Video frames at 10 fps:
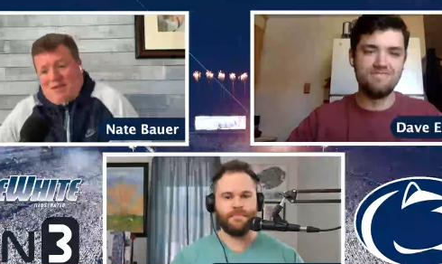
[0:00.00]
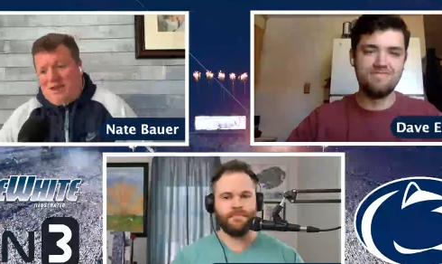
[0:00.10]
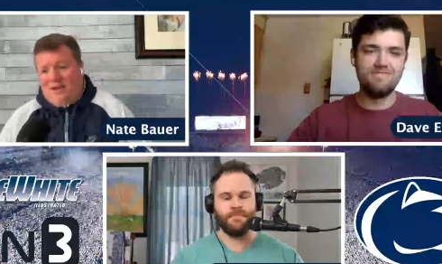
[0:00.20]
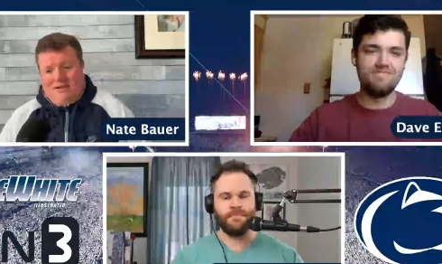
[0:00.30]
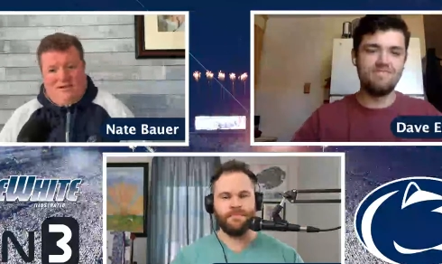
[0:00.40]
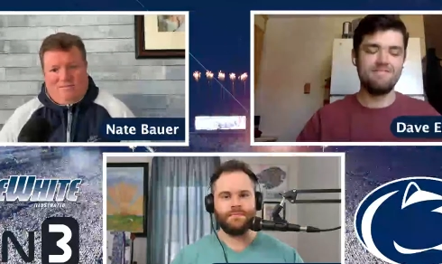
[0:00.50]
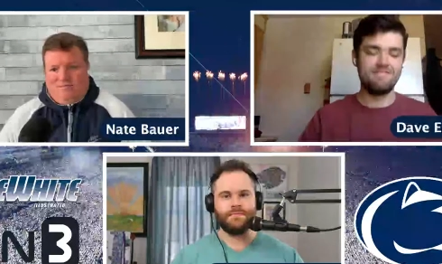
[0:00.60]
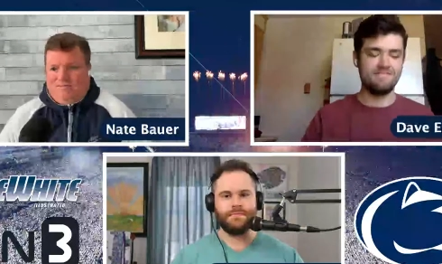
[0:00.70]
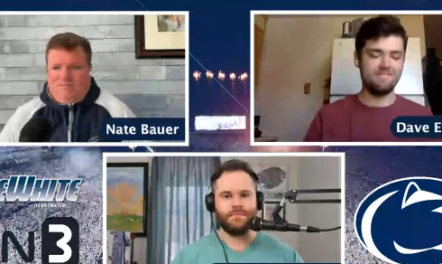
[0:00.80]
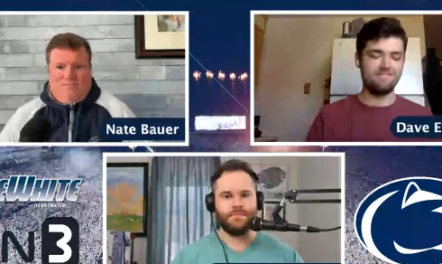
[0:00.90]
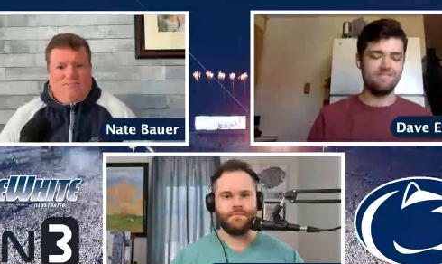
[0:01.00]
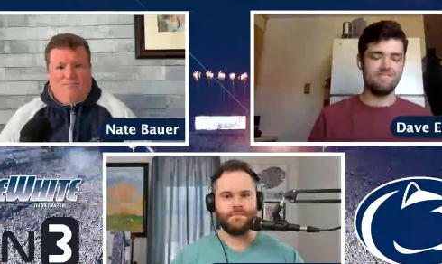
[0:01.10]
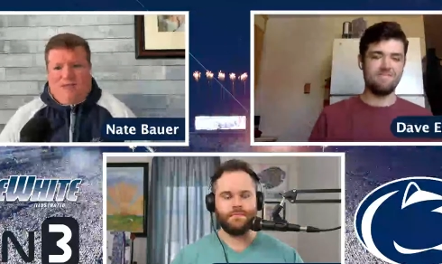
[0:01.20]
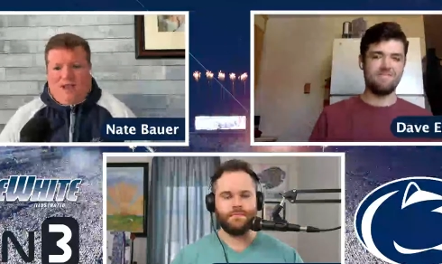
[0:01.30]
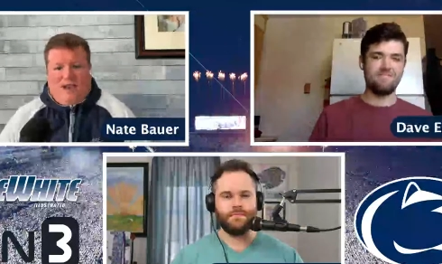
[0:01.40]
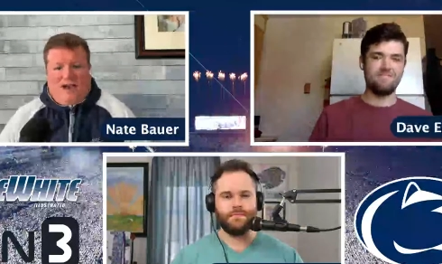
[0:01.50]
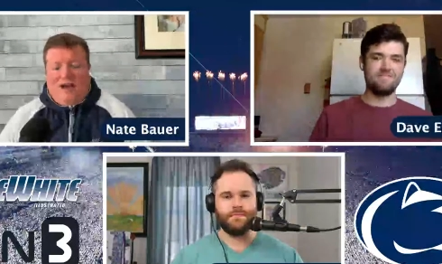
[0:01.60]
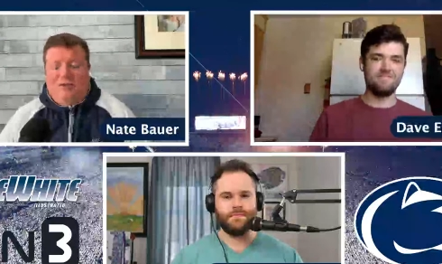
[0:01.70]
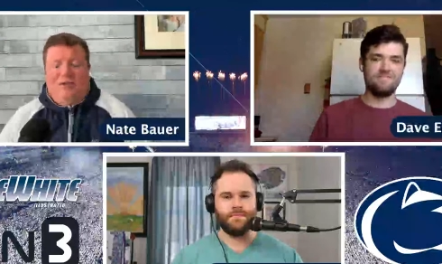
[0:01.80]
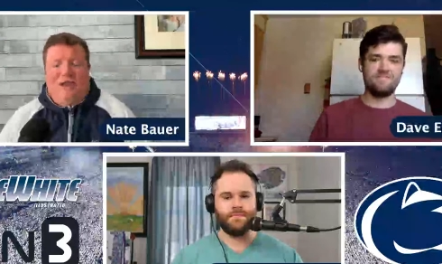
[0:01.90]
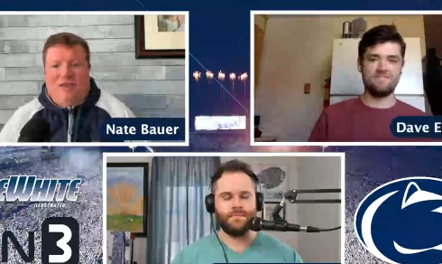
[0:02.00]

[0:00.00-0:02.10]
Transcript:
Speaker 1: I mean, he I don't